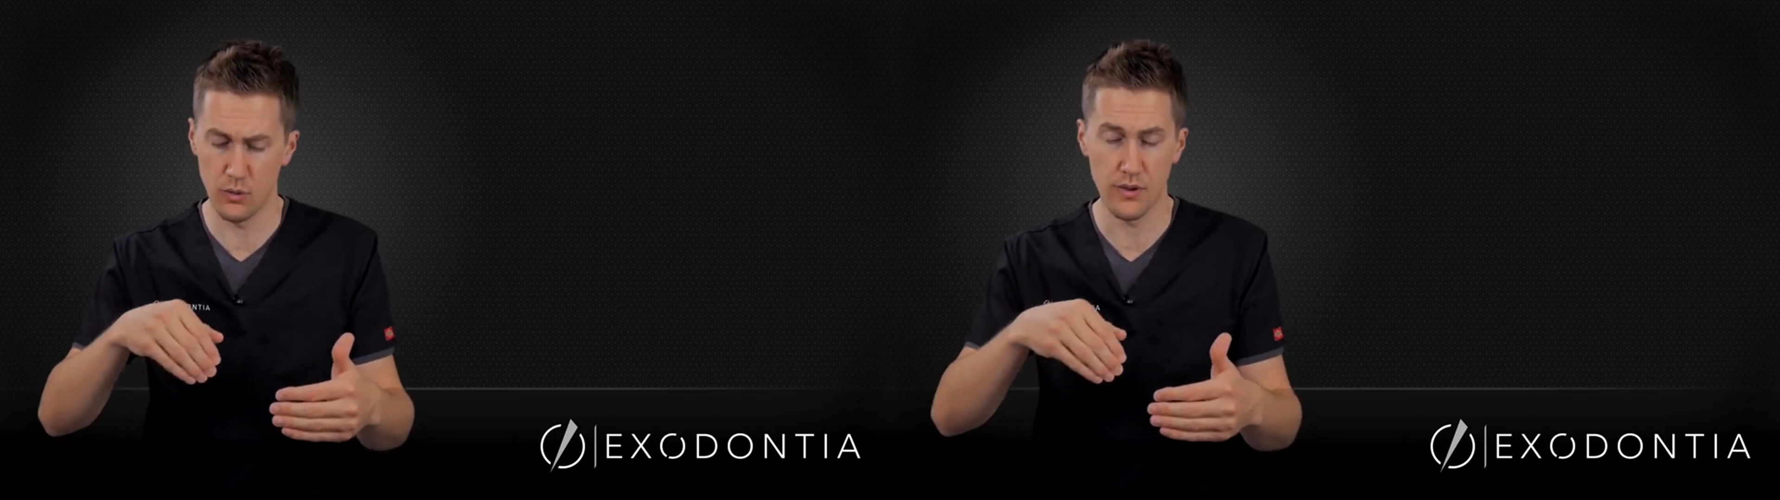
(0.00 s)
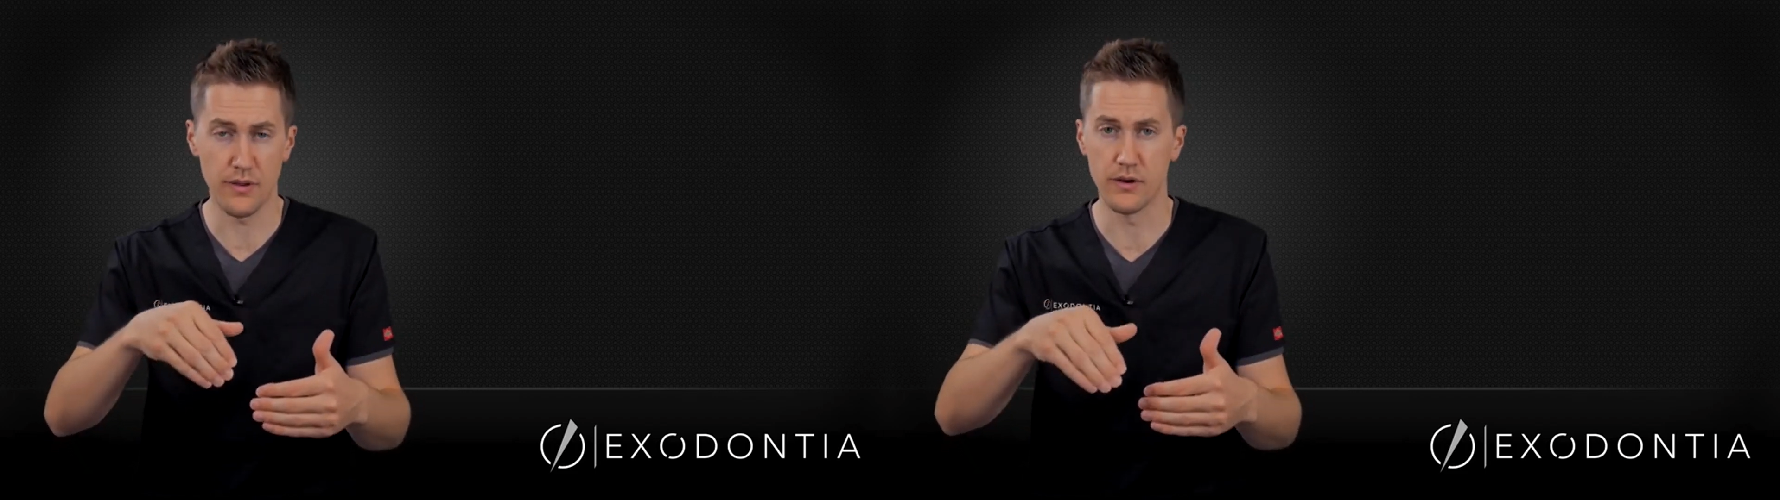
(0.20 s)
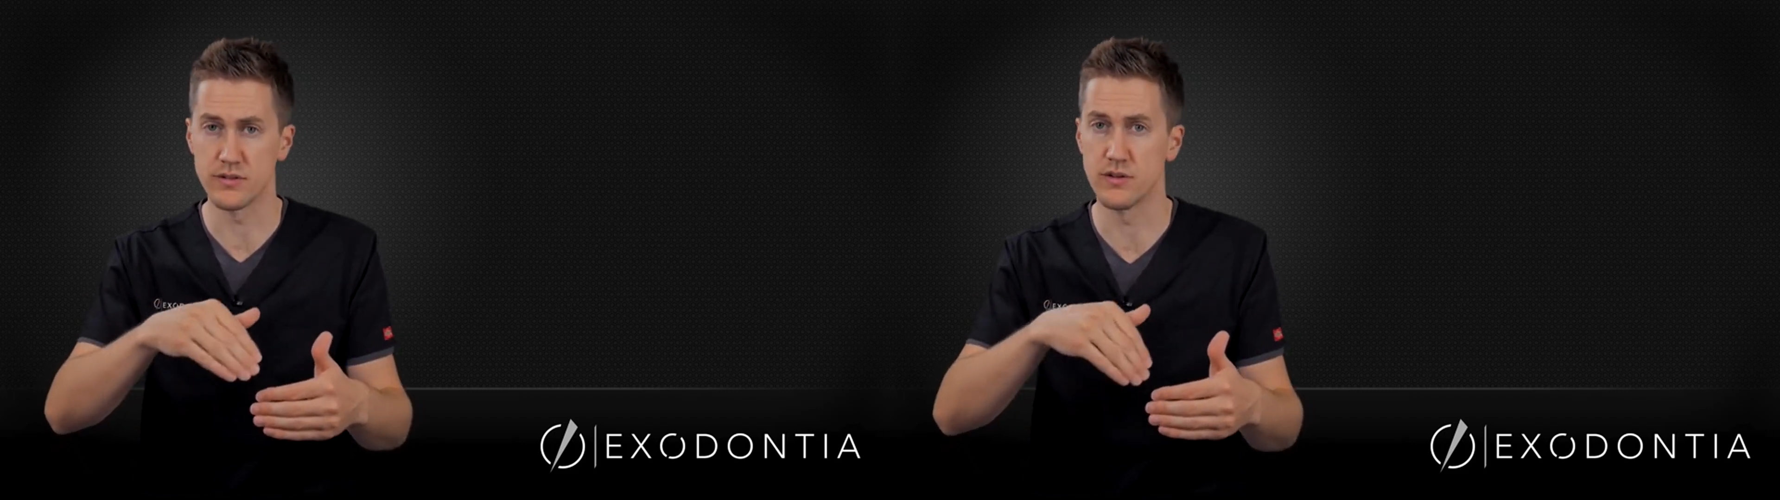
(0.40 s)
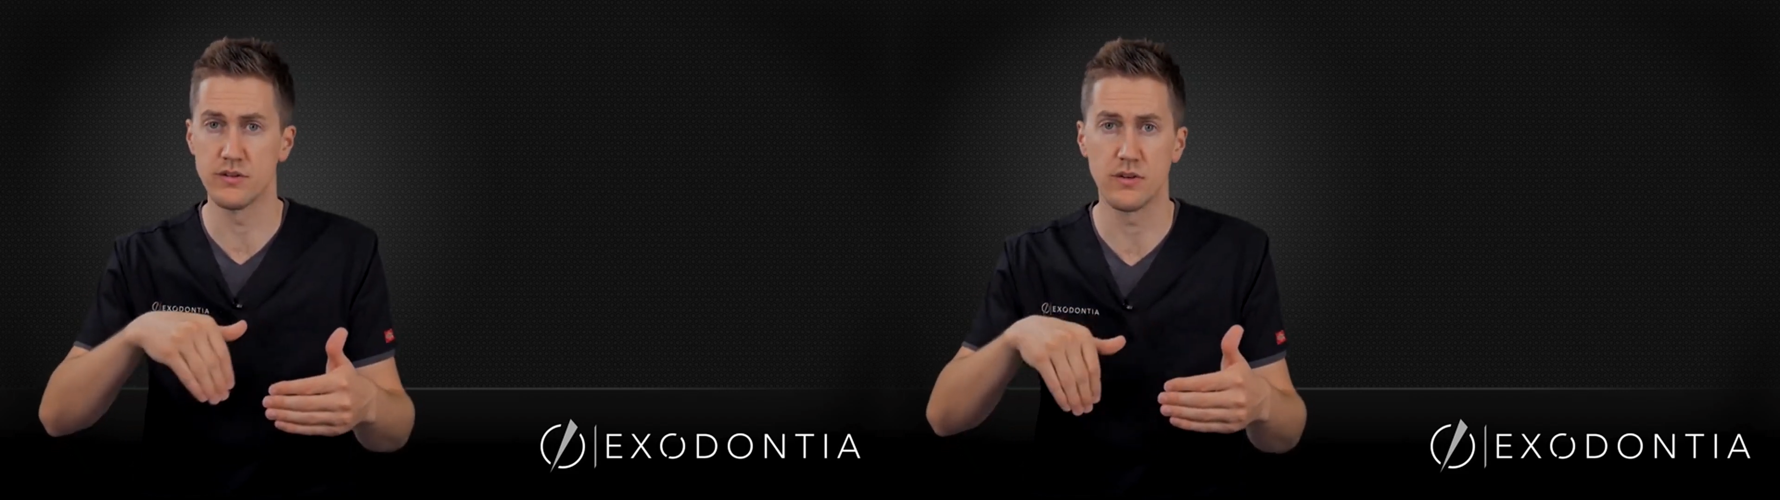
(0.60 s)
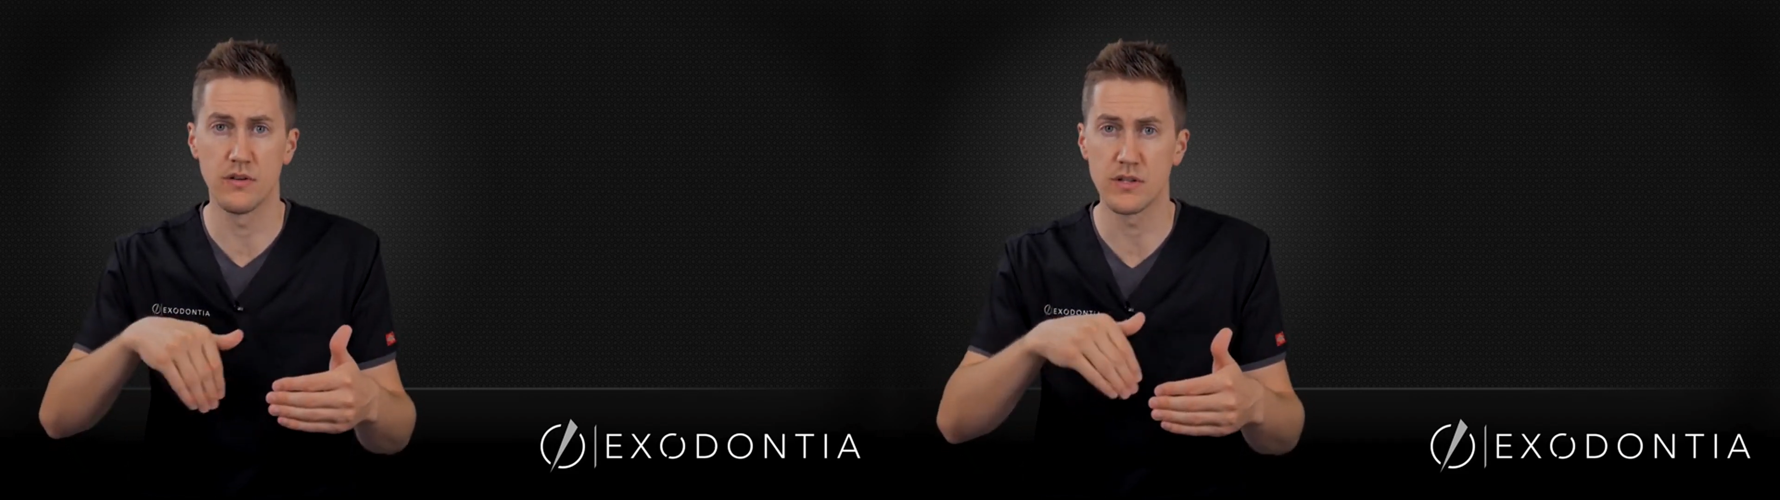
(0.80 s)
with our
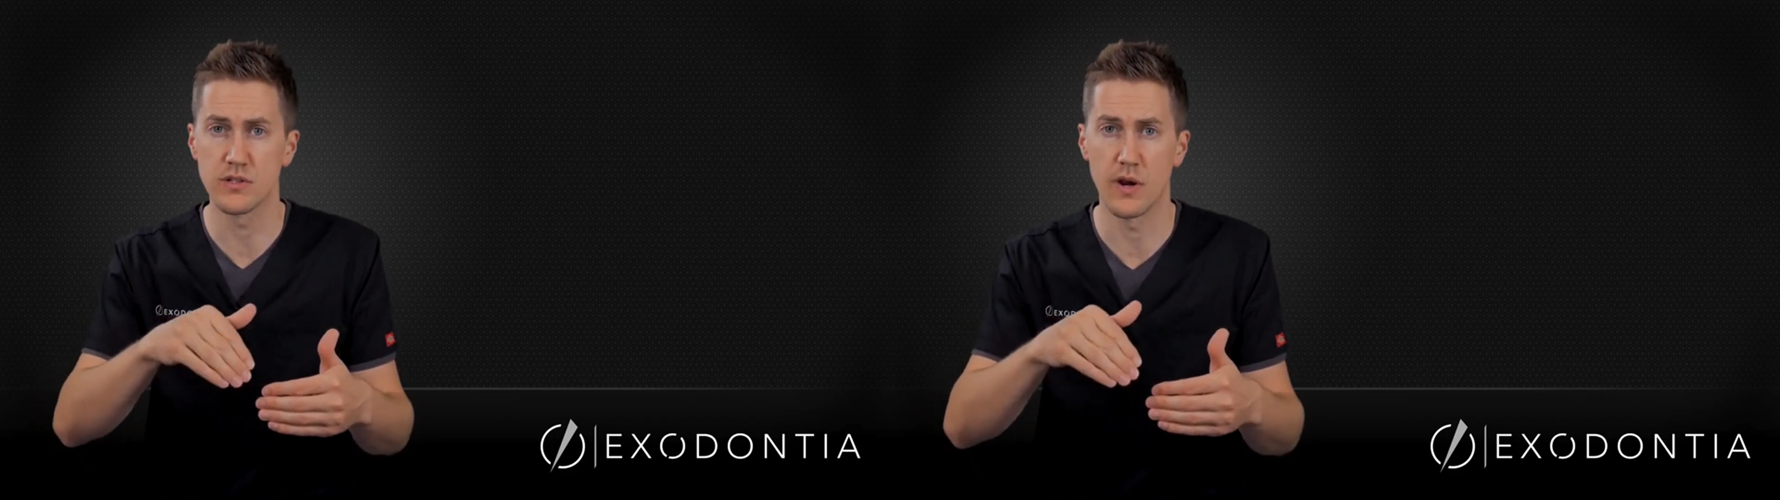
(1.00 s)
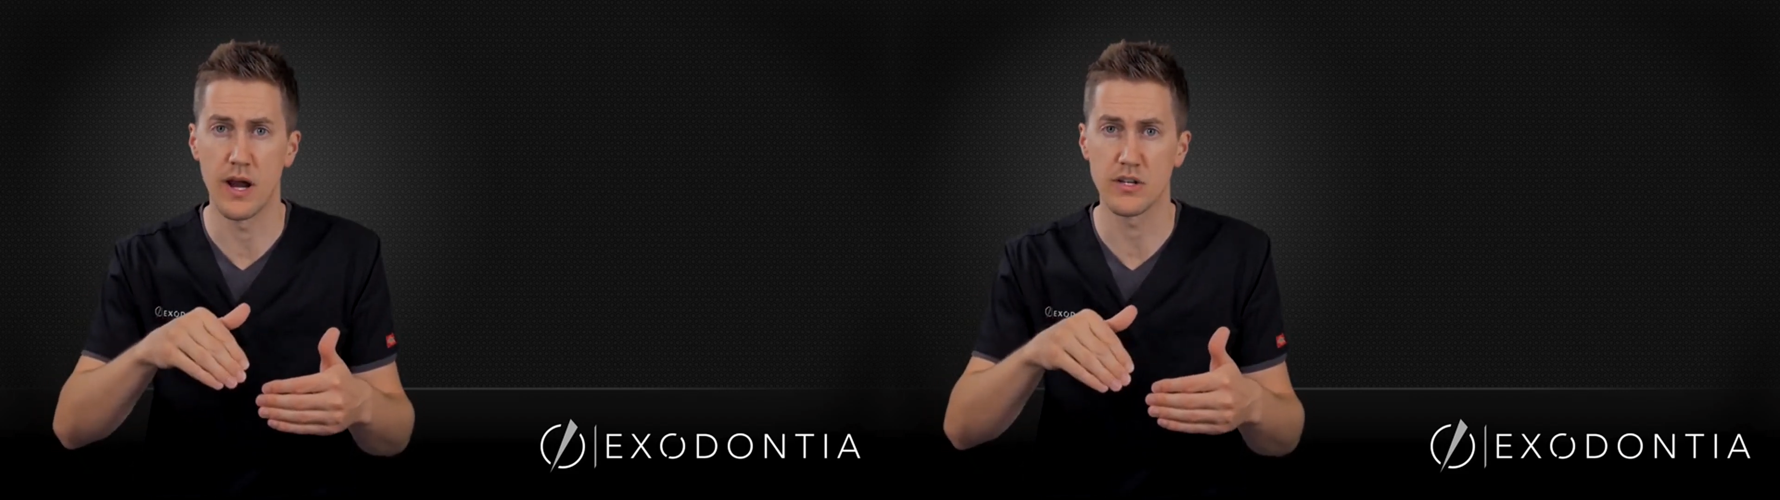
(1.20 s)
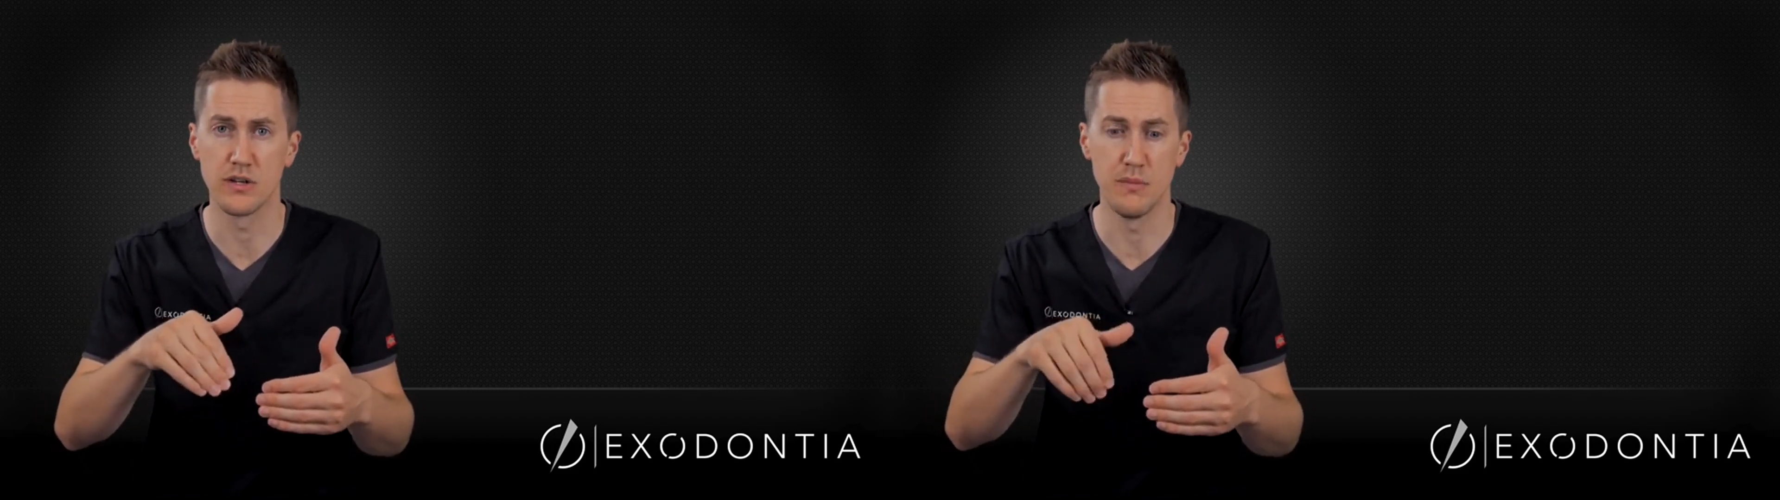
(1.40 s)
surgical extraction,